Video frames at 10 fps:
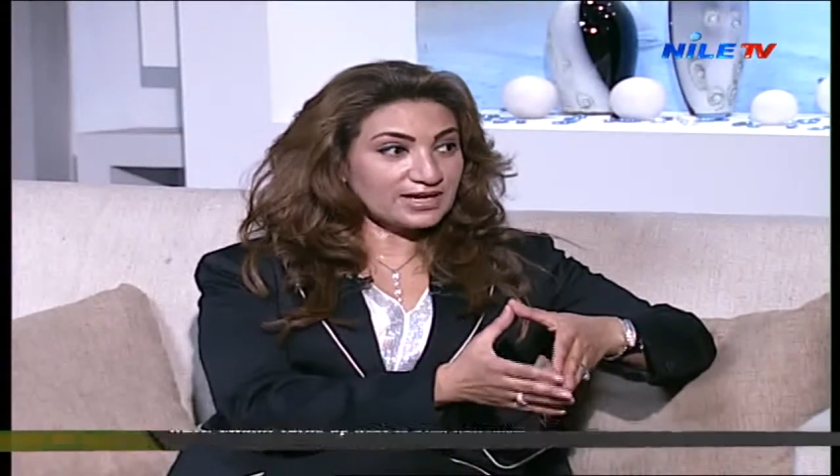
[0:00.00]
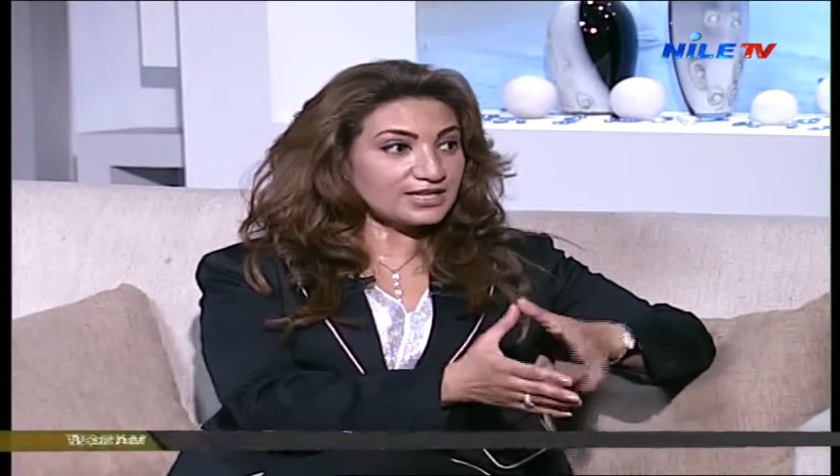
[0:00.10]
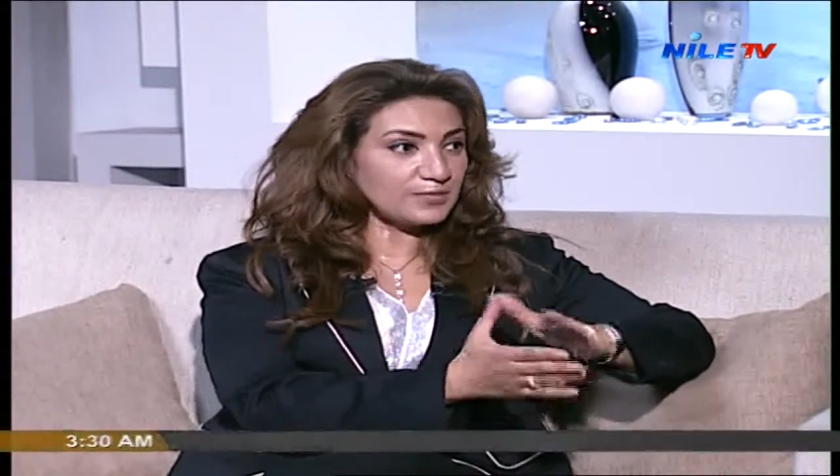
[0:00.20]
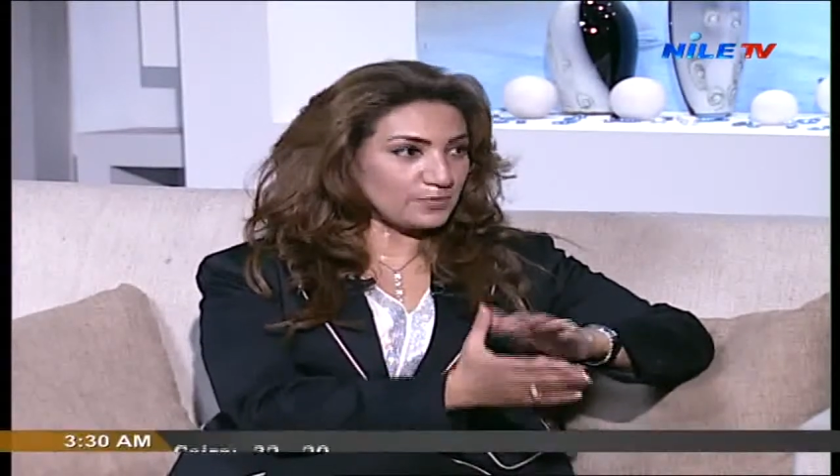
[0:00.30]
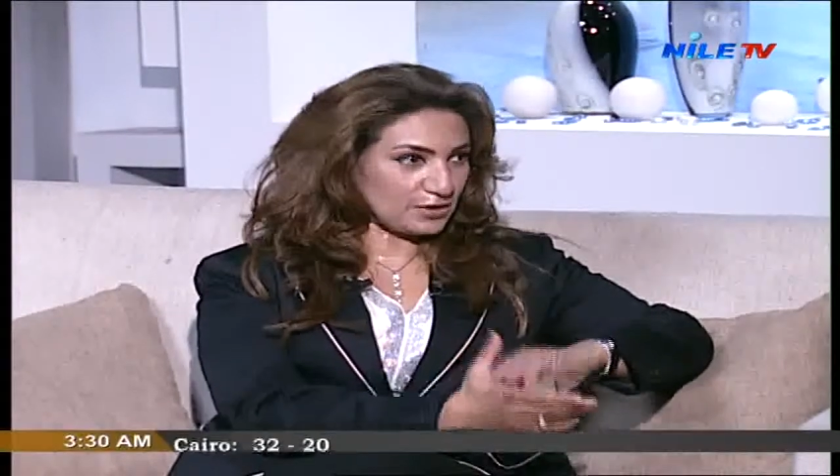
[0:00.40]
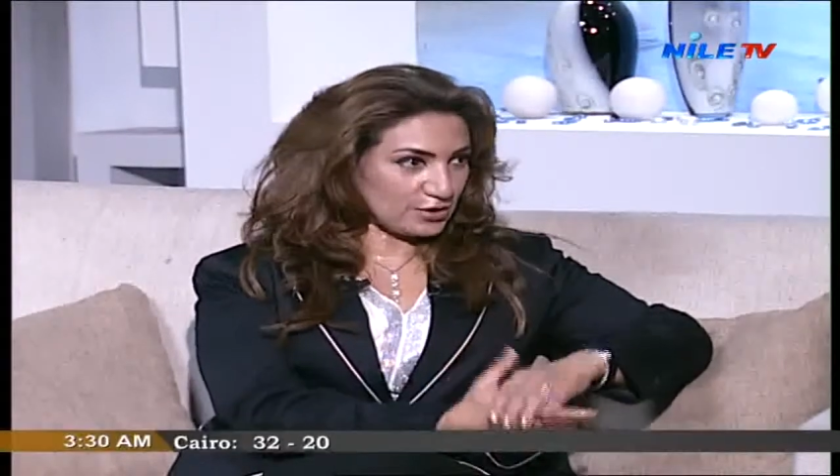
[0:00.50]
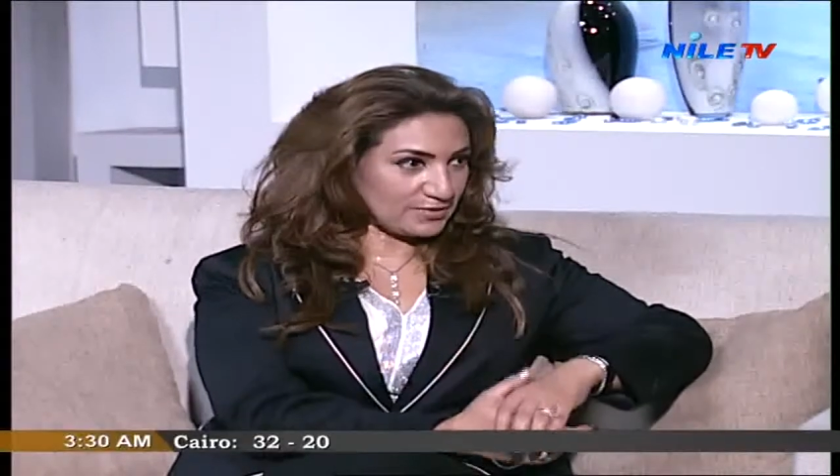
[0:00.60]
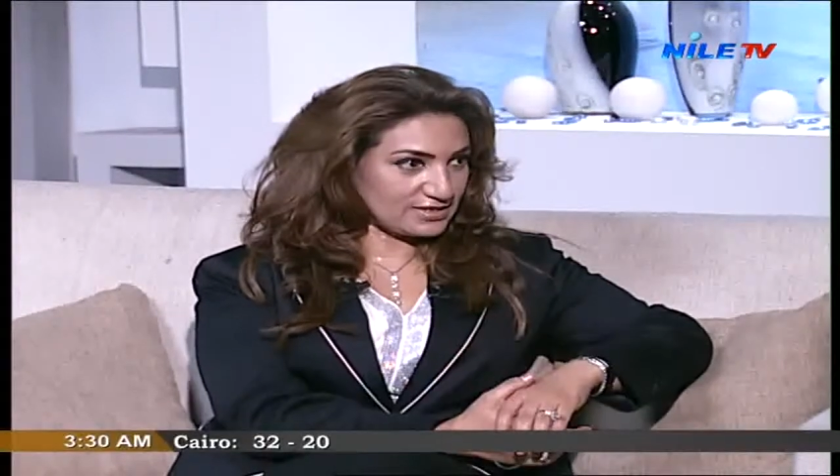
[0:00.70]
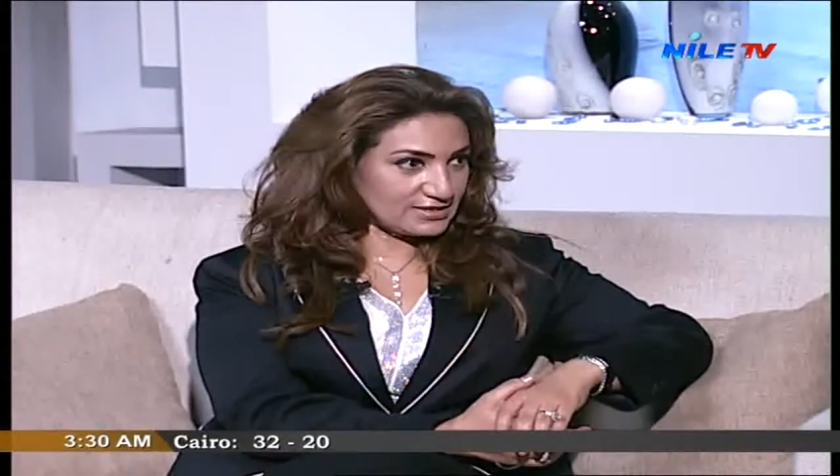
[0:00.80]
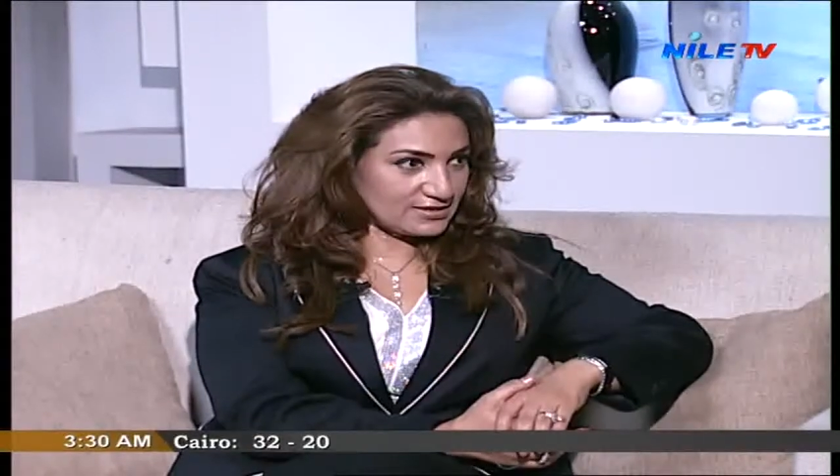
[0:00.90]

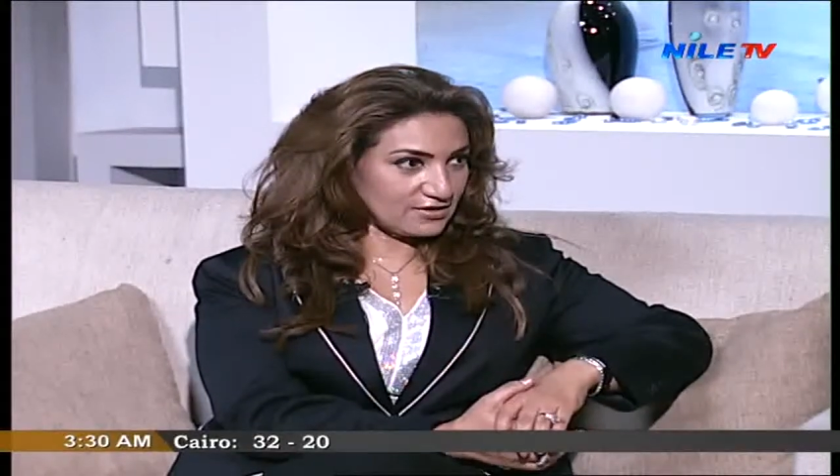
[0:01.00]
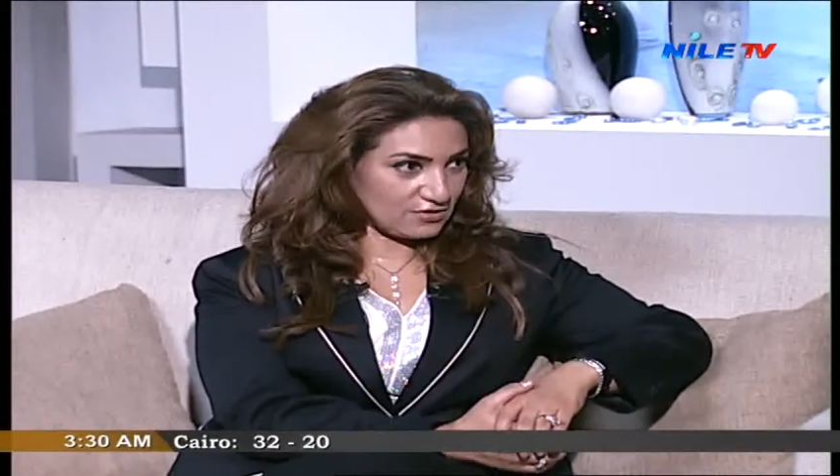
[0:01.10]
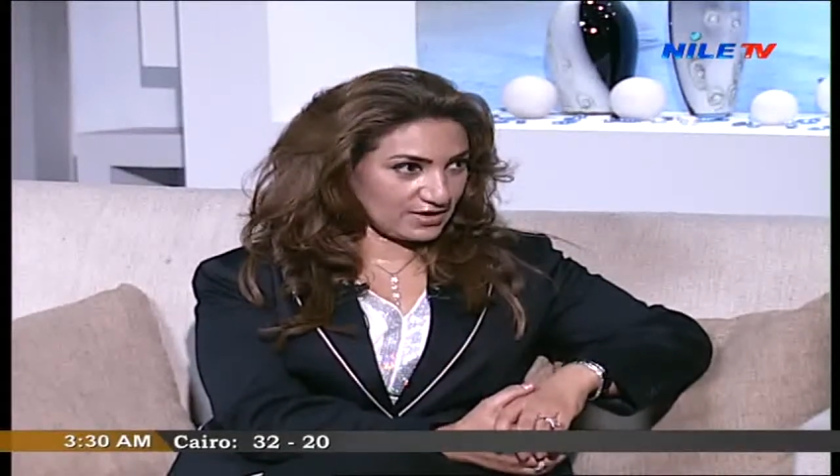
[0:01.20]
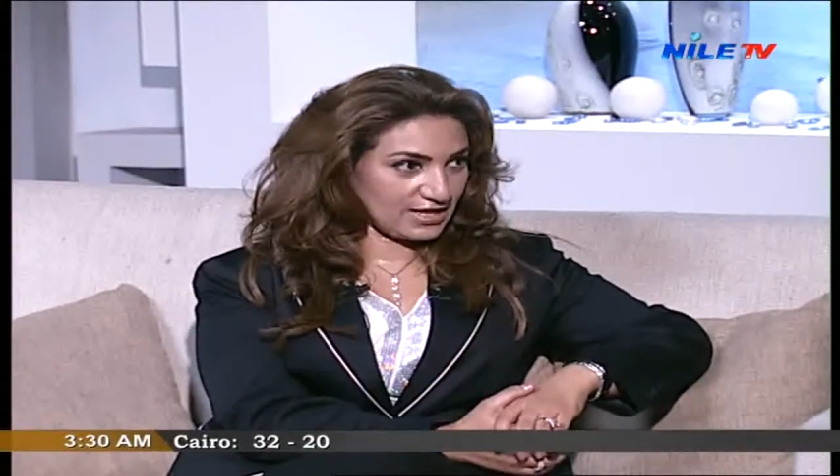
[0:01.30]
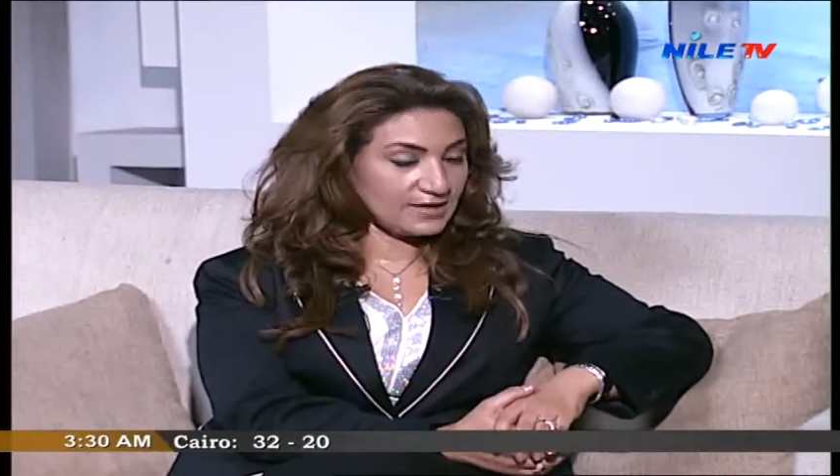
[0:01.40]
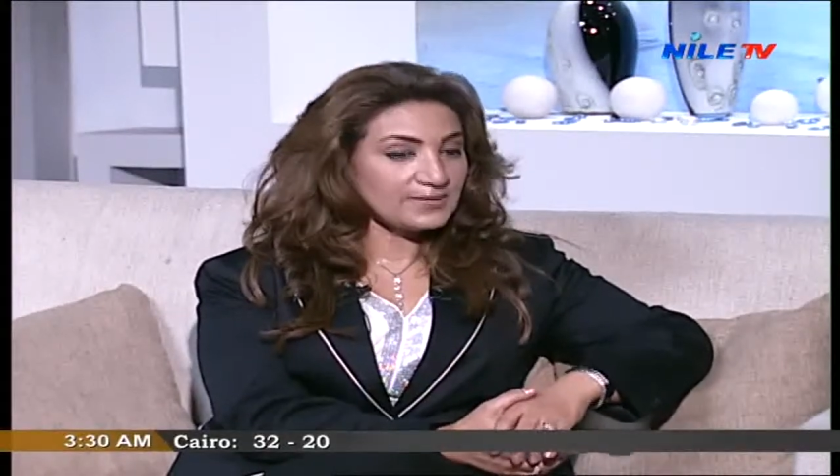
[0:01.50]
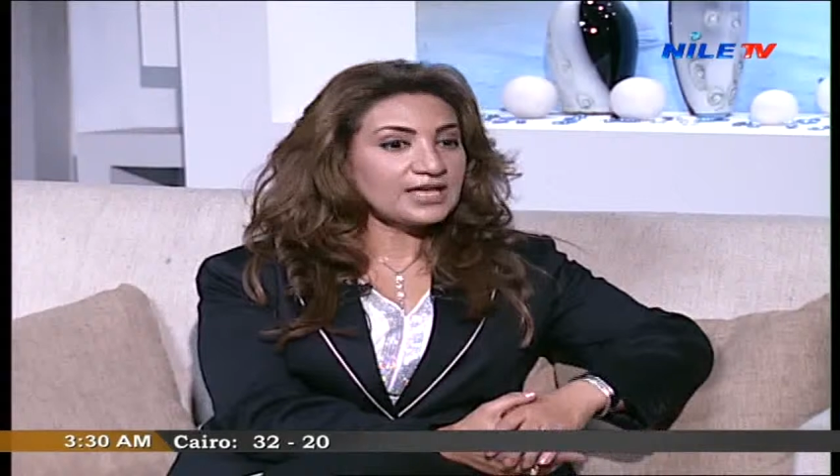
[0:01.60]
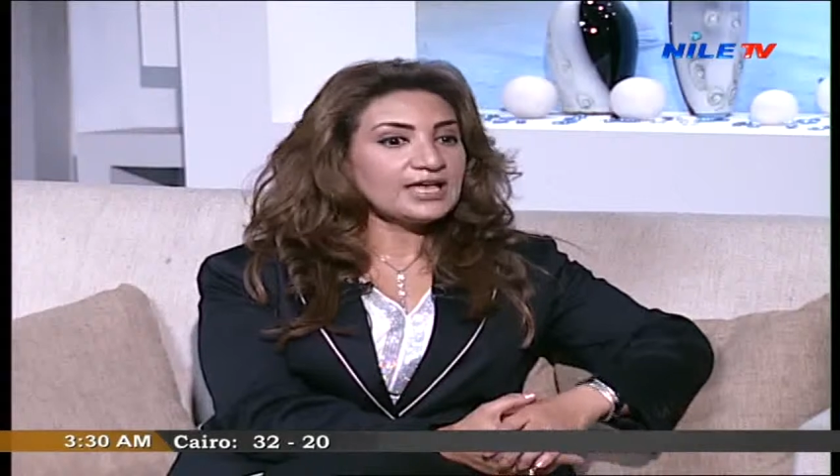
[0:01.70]
unemployment, okay?